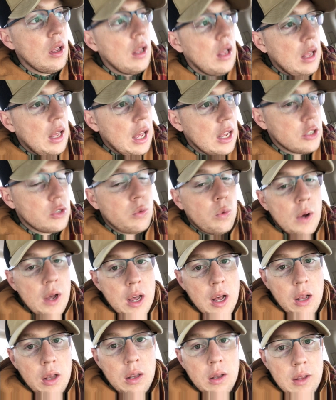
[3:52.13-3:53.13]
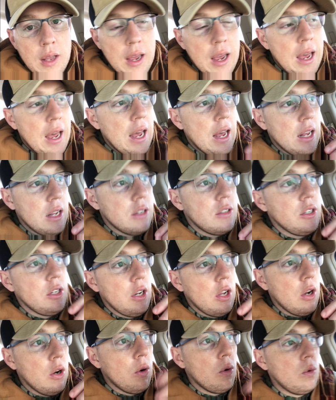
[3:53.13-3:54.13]
as well as, you
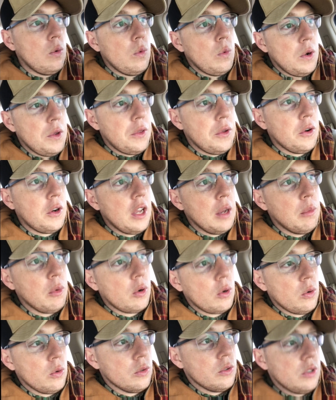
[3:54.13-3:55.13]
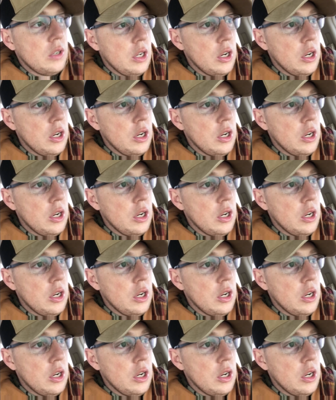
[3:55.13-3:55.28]
know, with your chemicals.